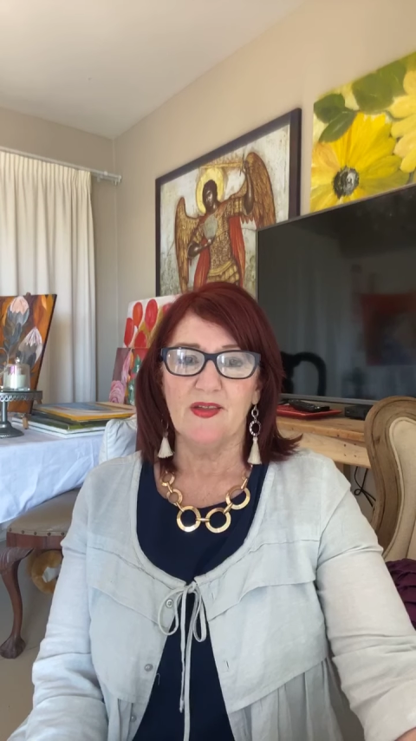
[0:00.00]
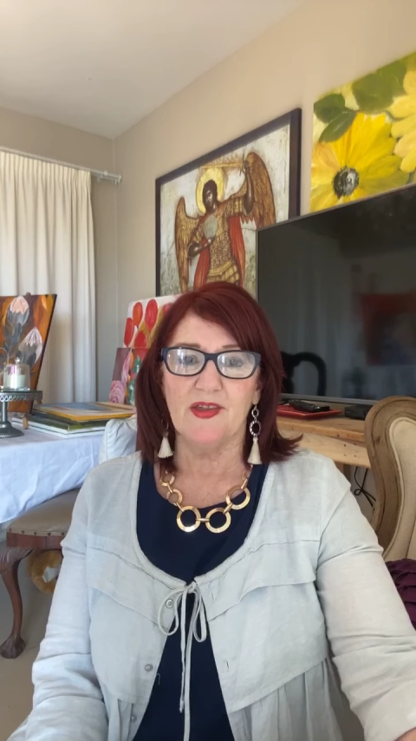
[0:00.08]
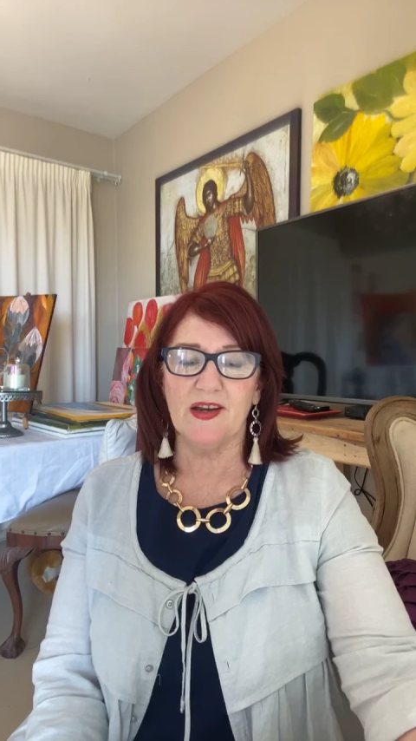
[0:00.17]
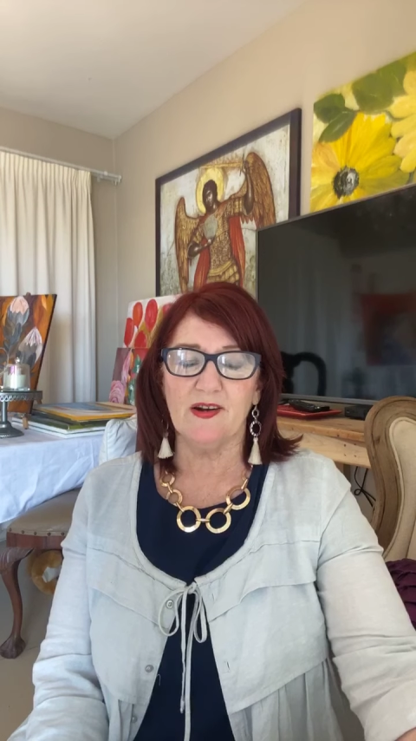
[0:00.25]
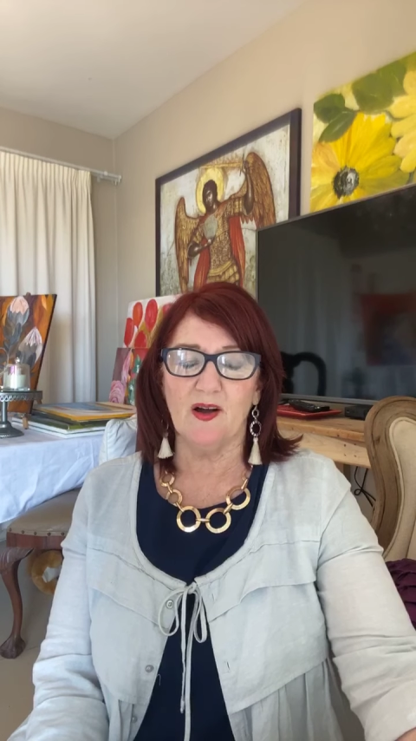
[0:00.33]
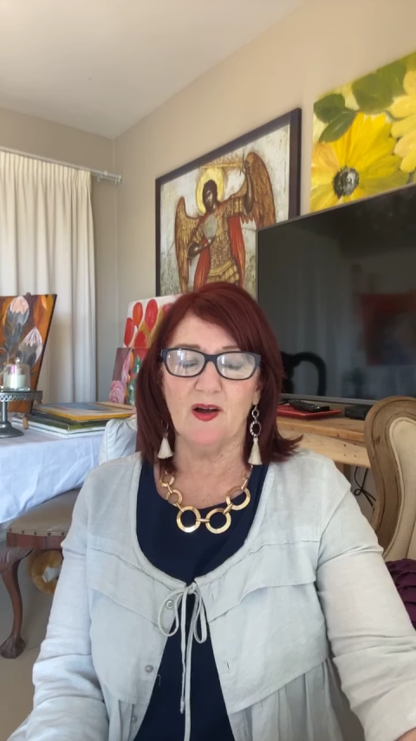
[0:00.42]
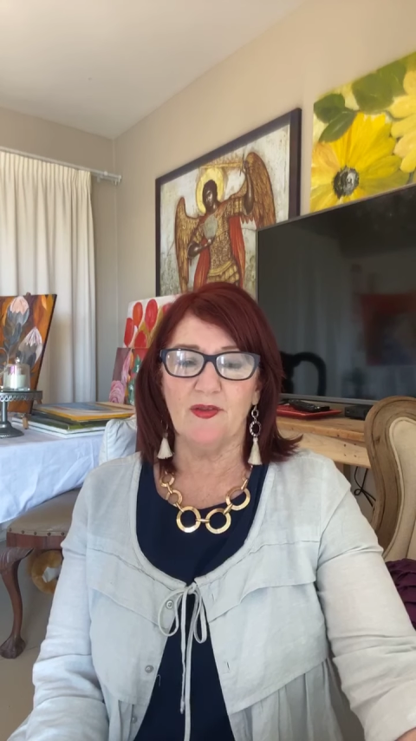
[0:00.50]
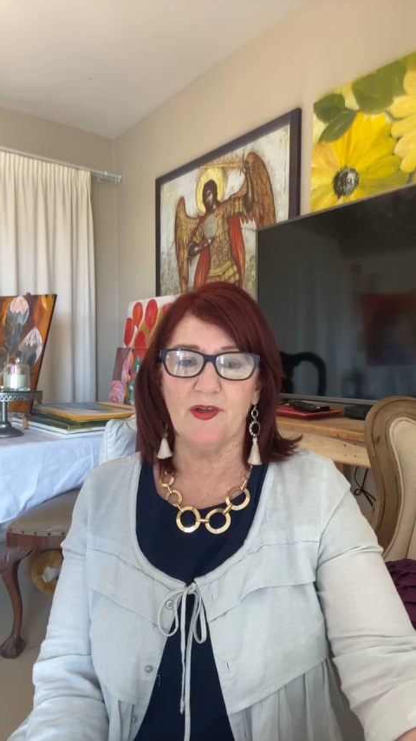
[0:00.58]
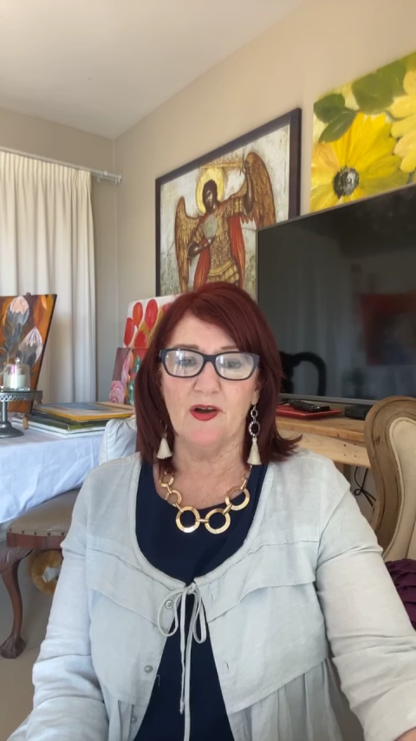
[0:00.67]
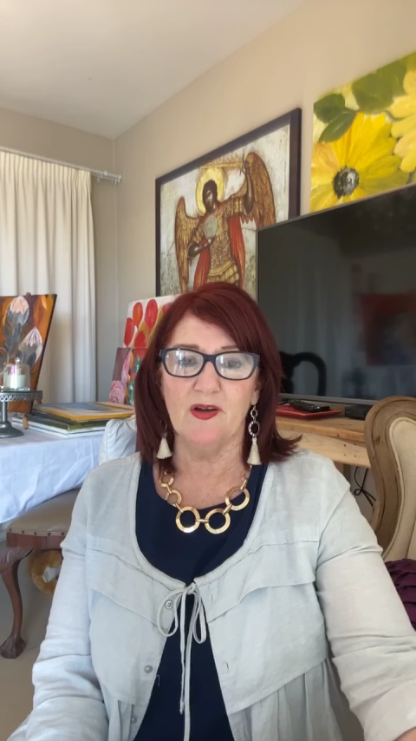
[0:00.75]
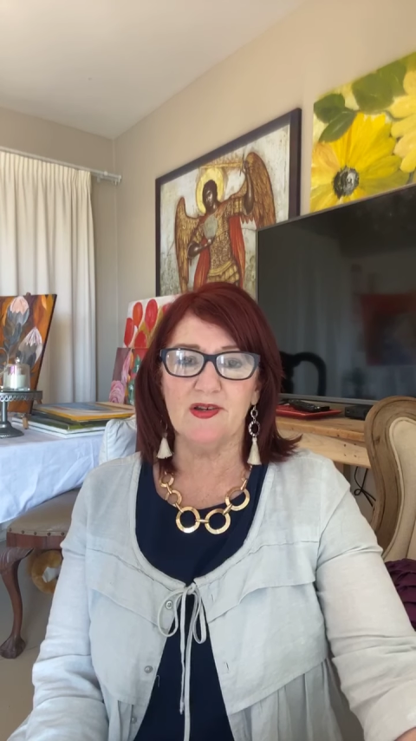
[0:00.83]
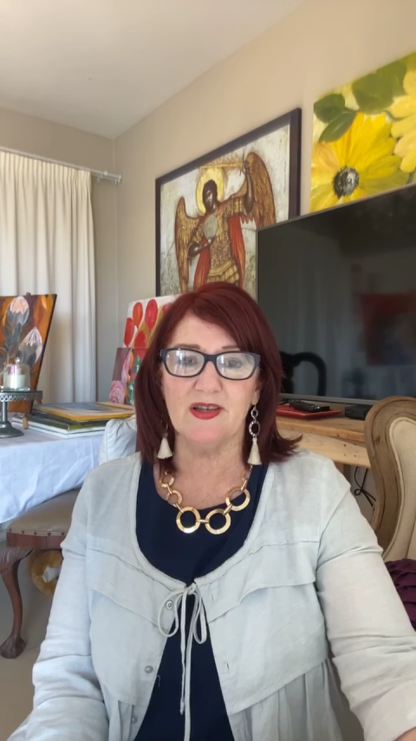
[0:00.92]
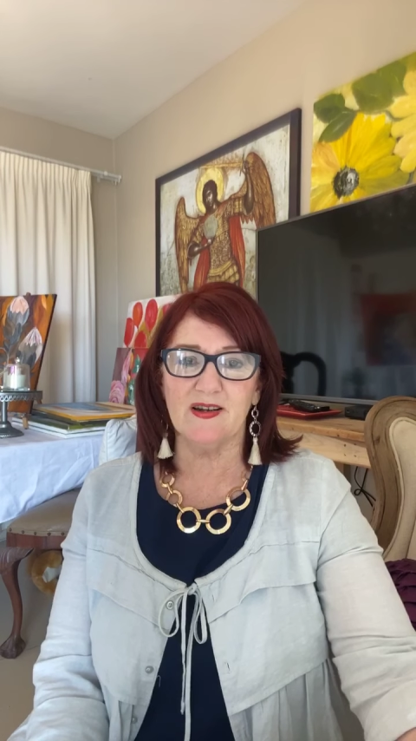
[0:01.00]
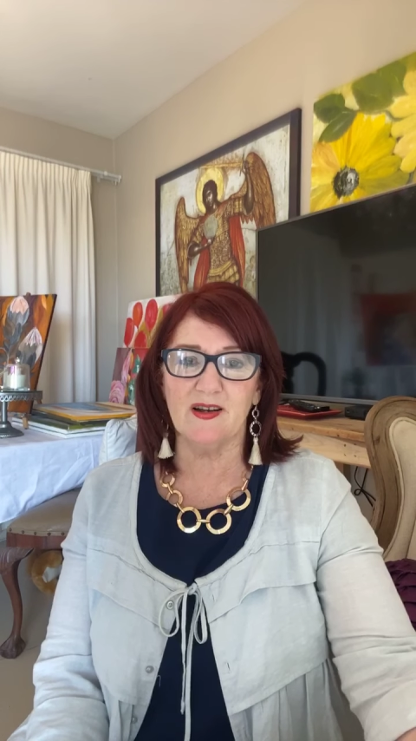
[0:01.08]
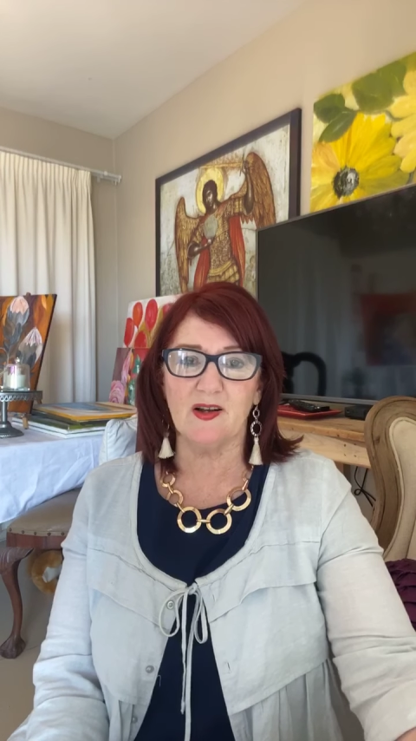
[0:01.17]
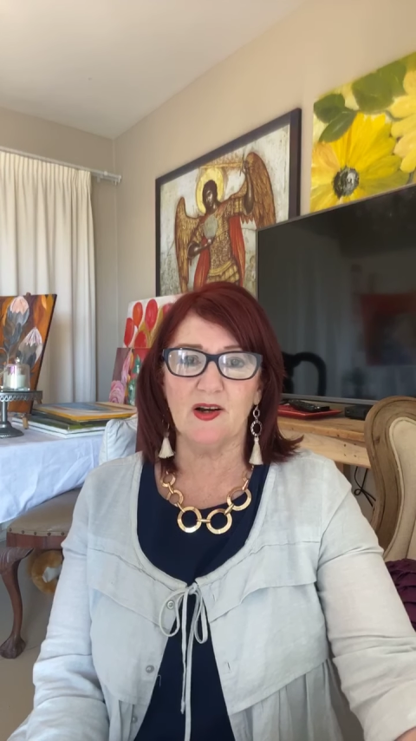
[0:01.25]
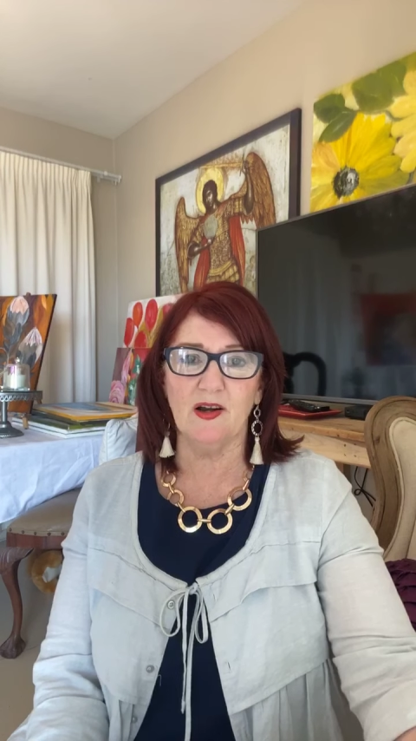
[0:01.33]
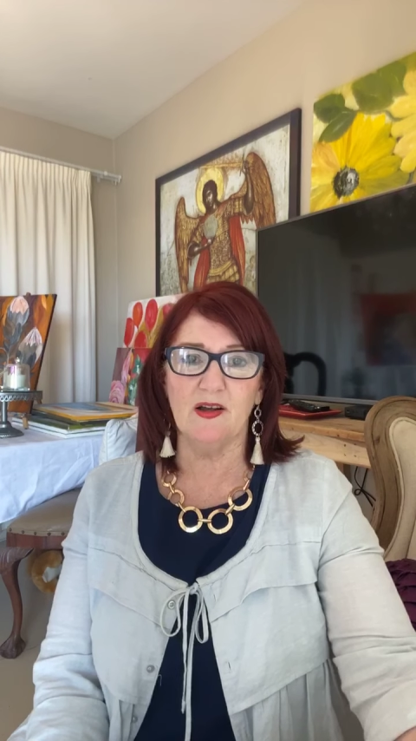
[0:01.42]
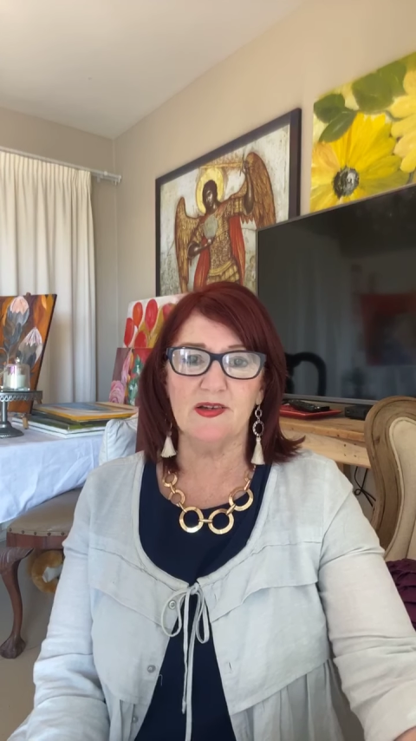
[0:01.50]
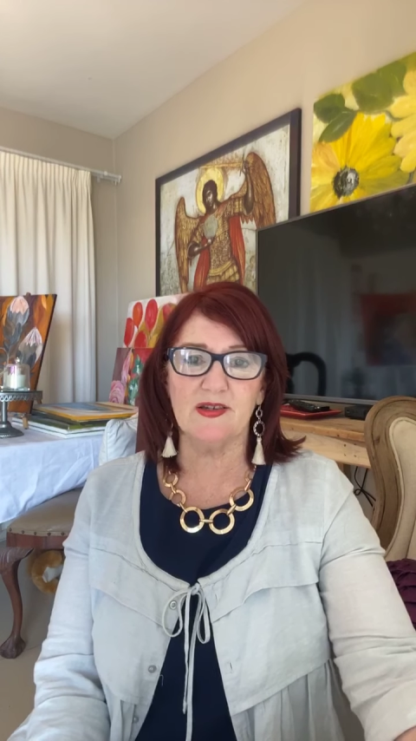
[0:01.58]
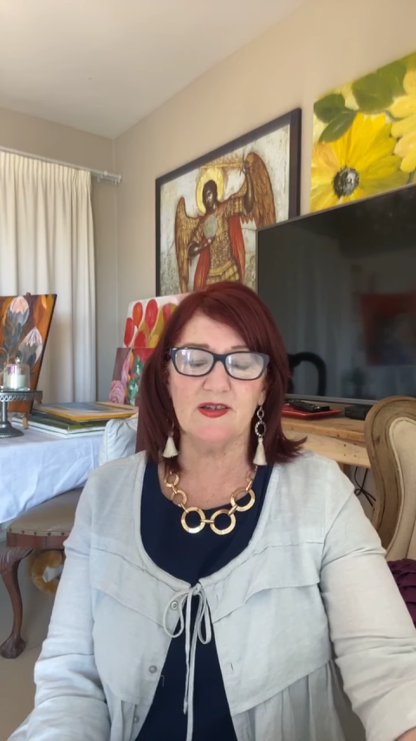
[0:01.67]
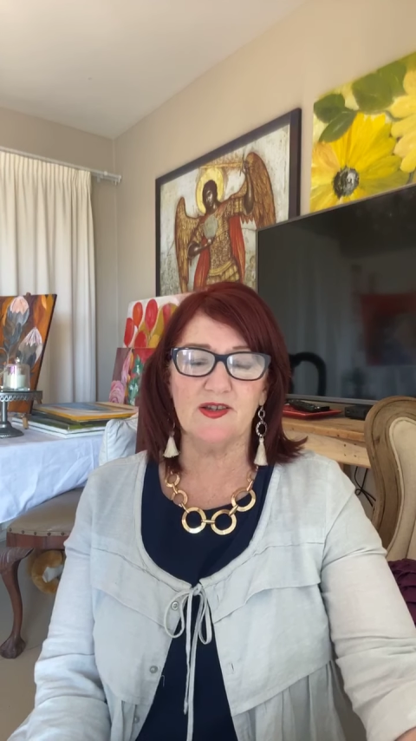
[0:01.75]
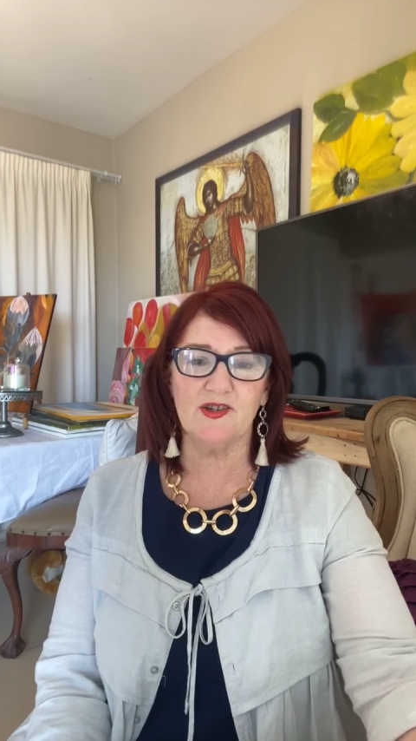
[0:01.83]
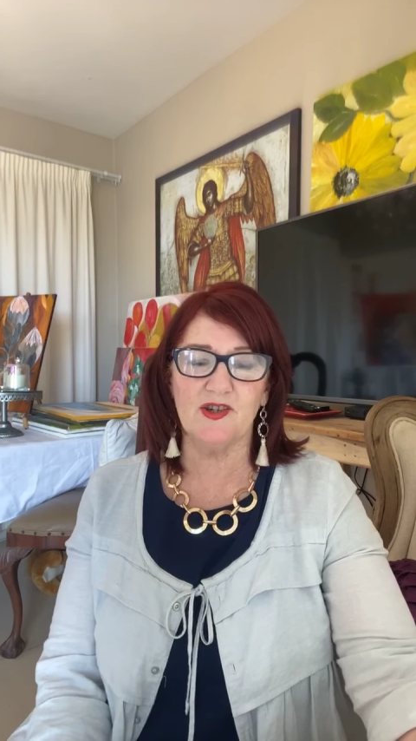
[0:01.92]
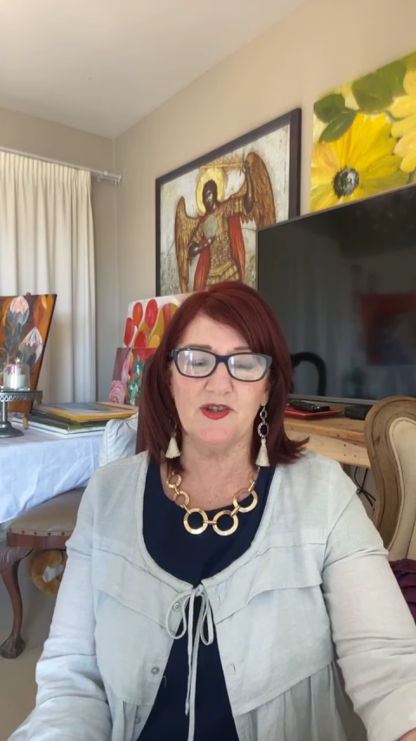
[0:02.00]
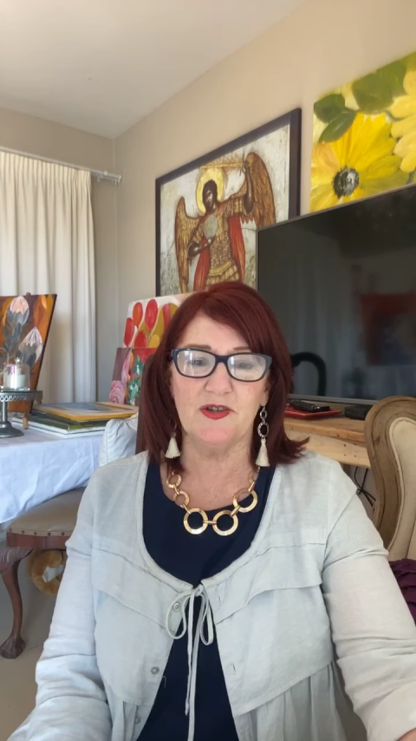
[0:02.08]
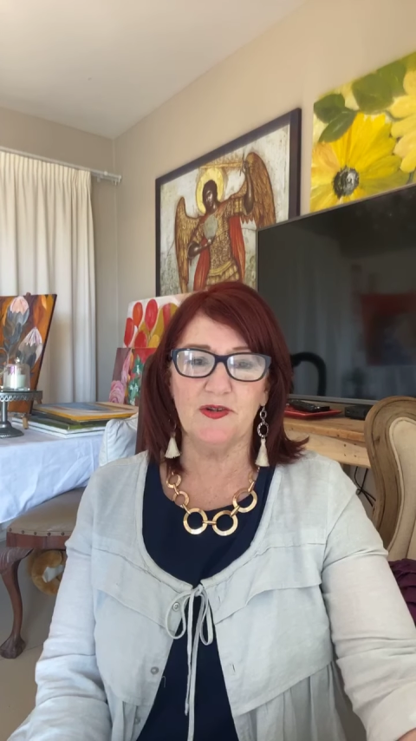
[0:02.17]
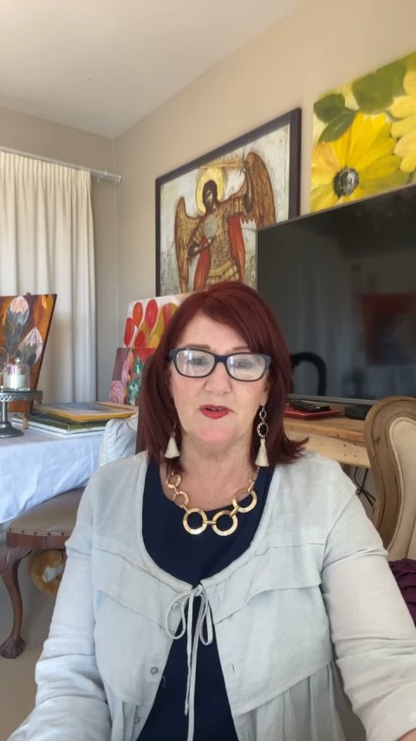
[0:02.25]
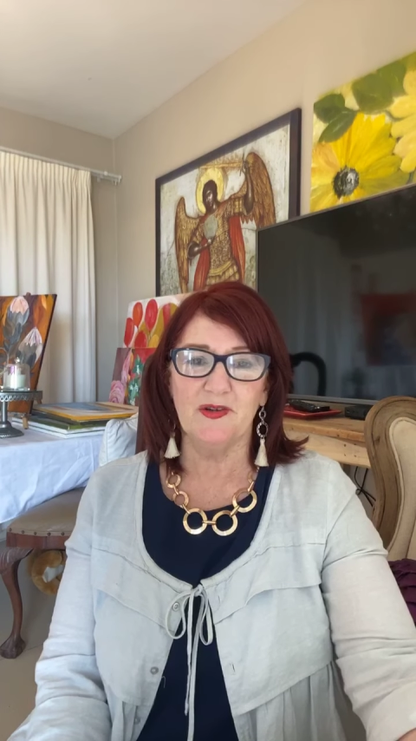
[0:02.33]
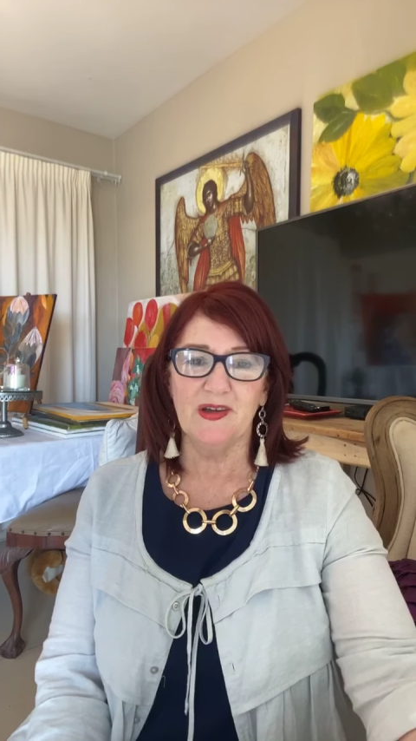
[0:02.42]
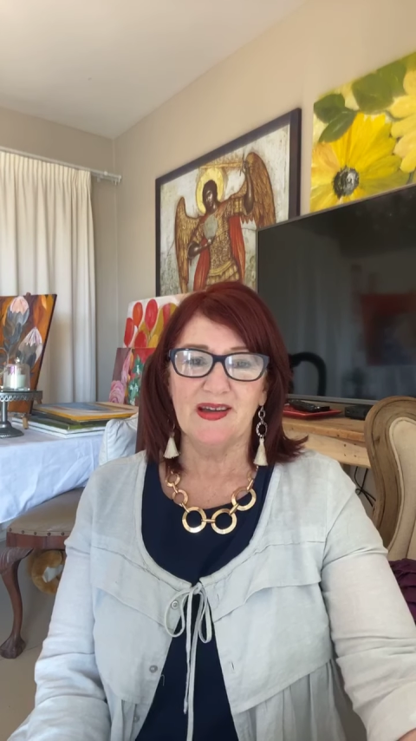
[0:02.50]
that are those that are closest to you